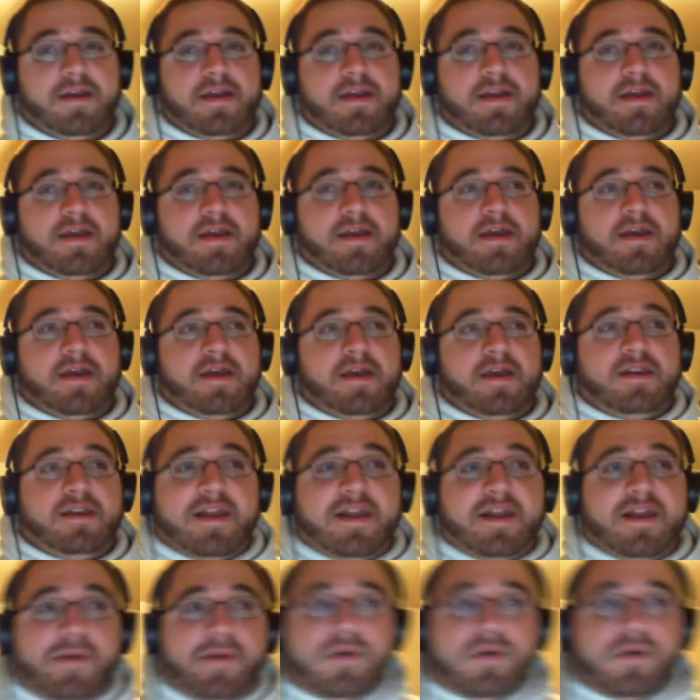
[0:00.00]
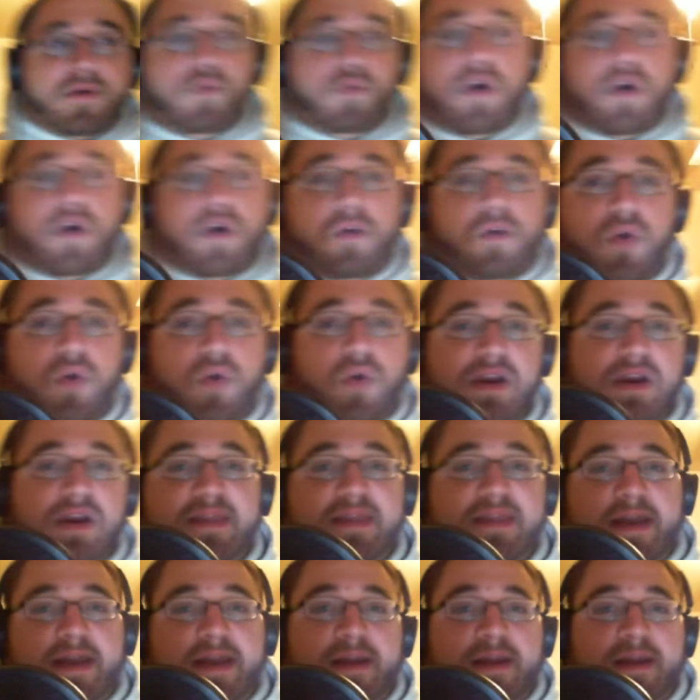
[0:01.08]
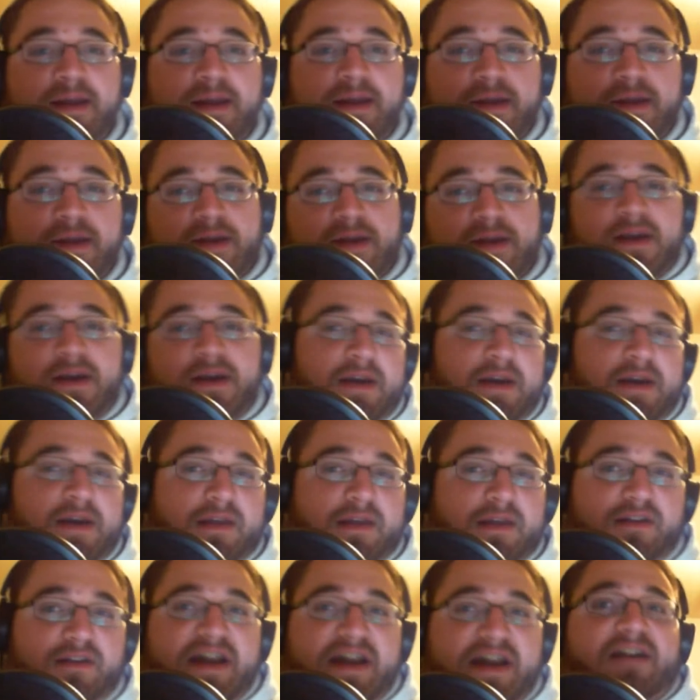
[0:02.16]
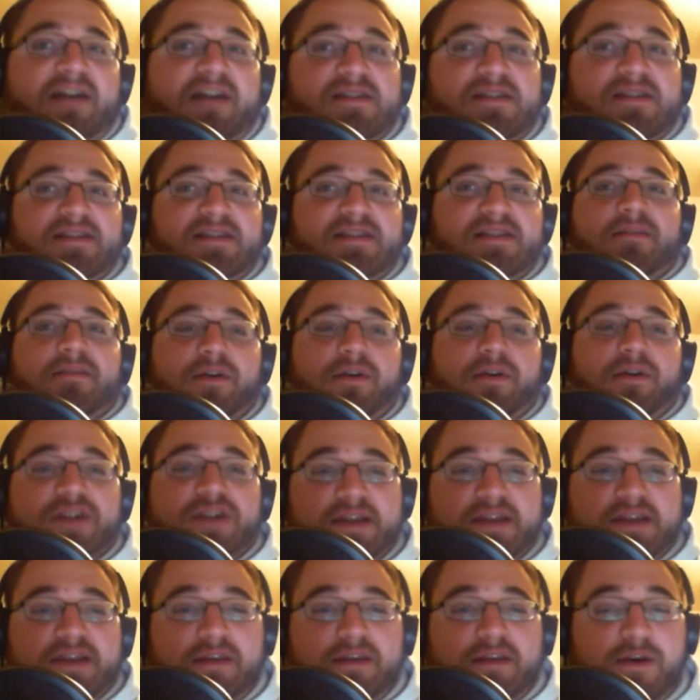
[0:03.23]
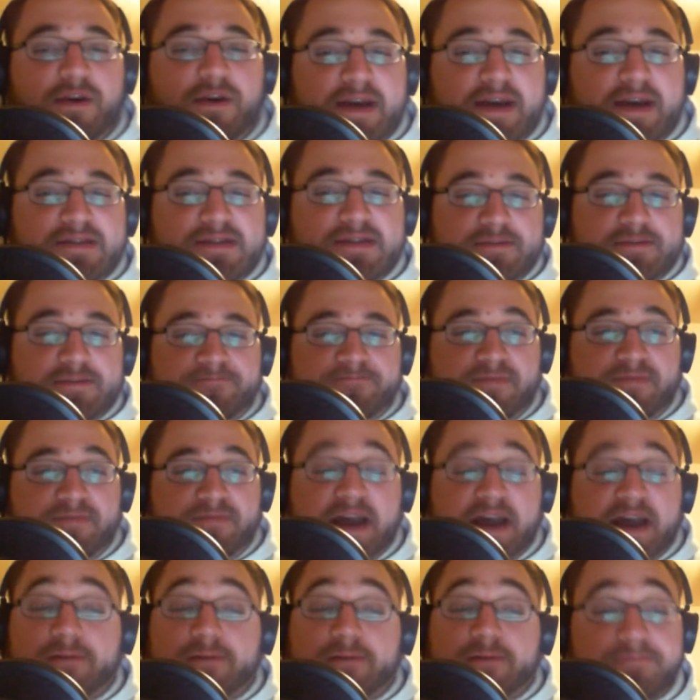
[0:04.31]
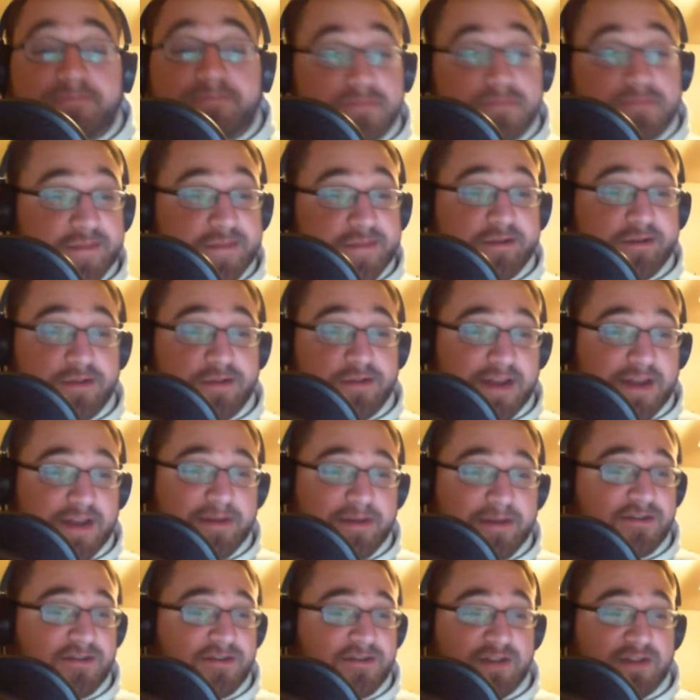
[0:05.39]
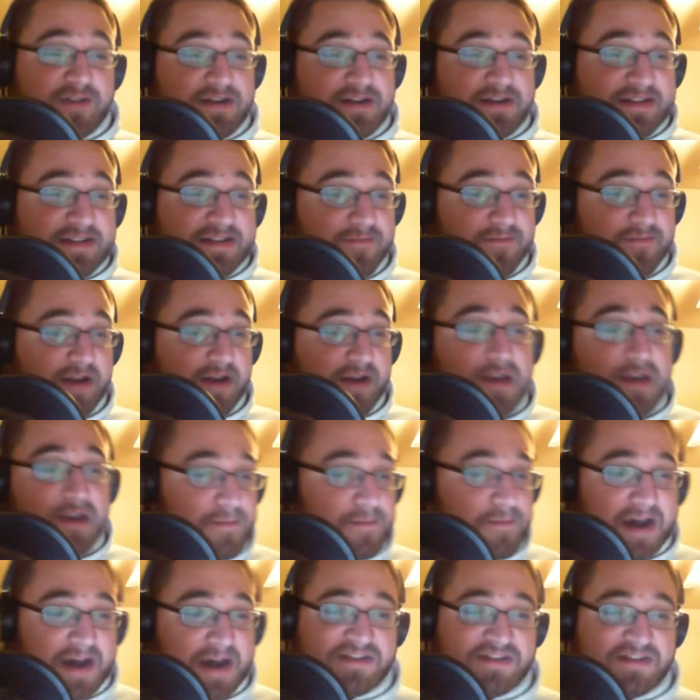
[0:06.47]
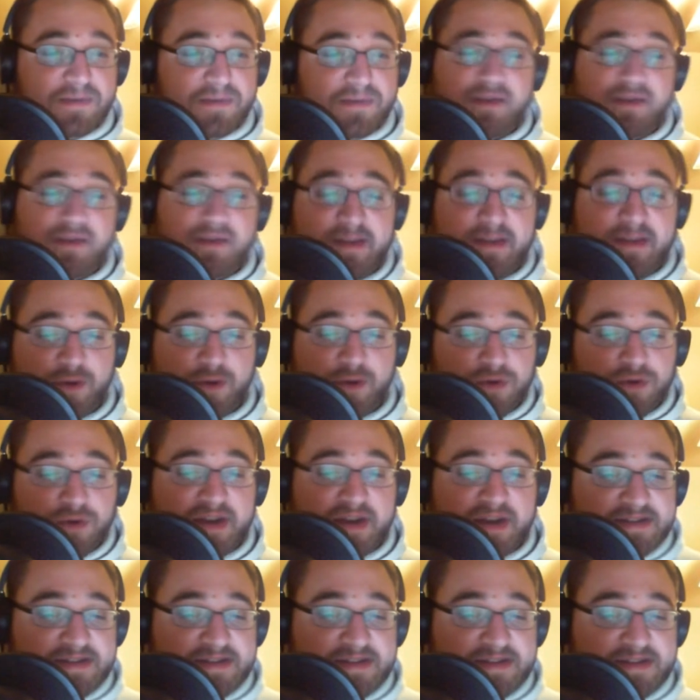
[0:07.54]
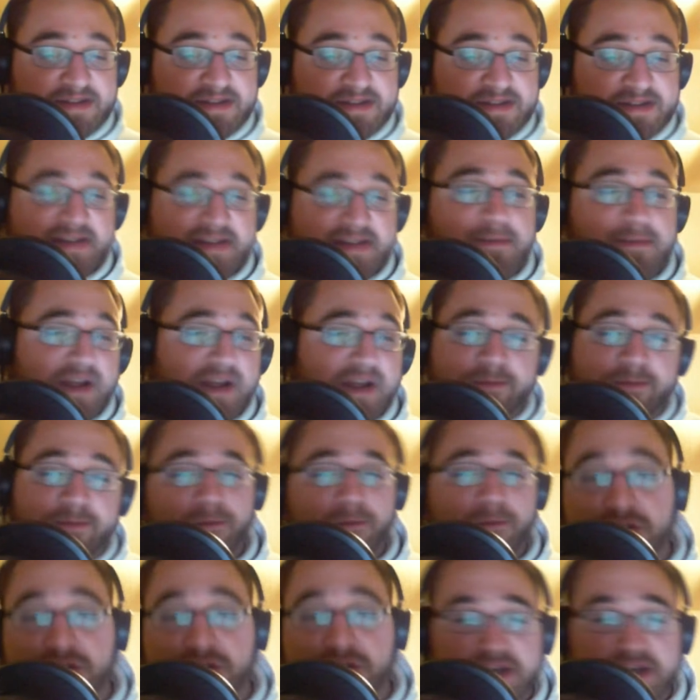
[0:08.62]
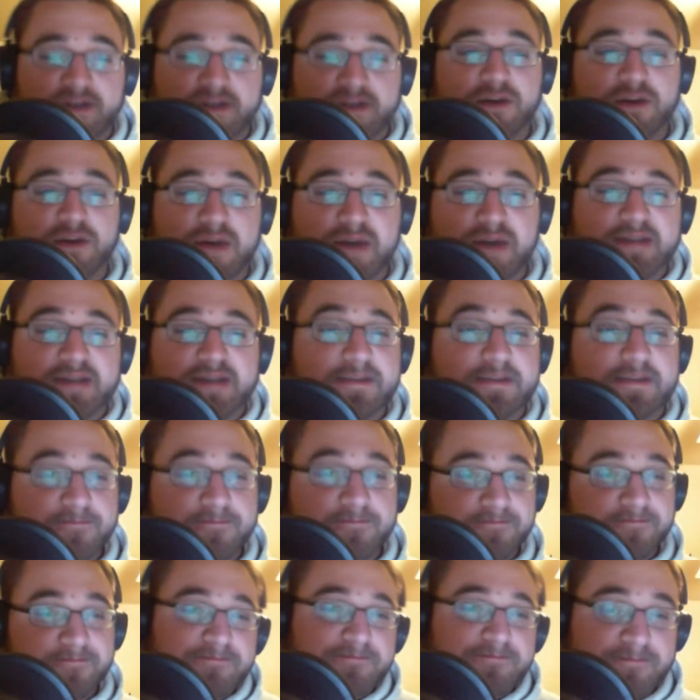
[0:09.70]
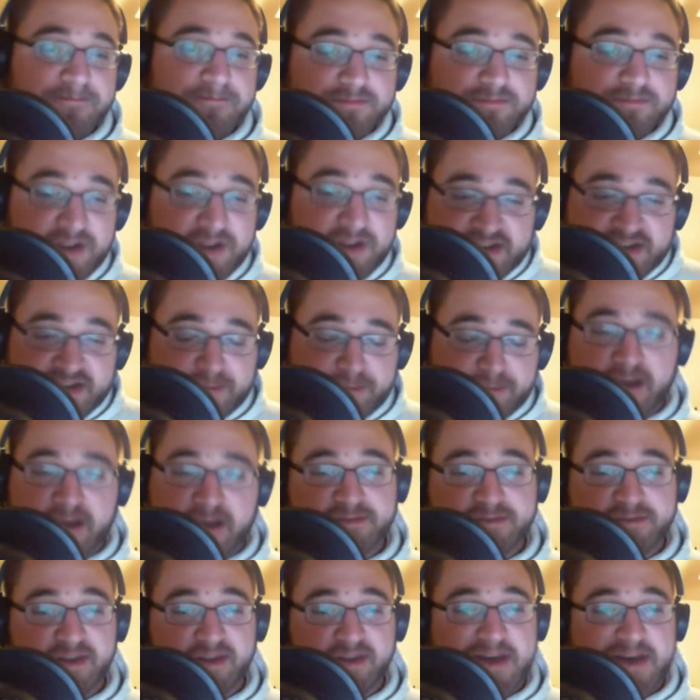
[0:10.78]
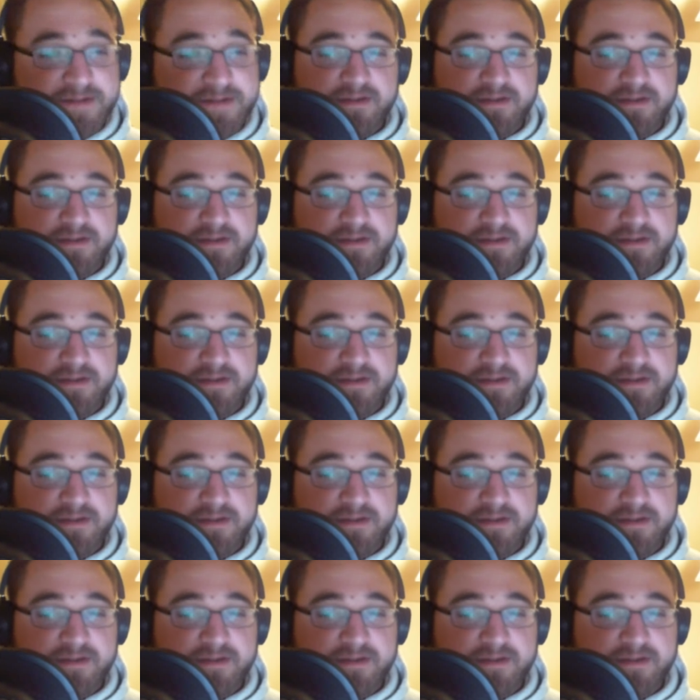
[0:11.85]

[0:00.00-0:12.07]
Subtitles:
And a lot of people are worried that they're not going to see the Motion in the US. Now, don't get me wrong, there is a very good possibility that you will not see the BlackBerry Motion in the US. There is a possibility, absolutely.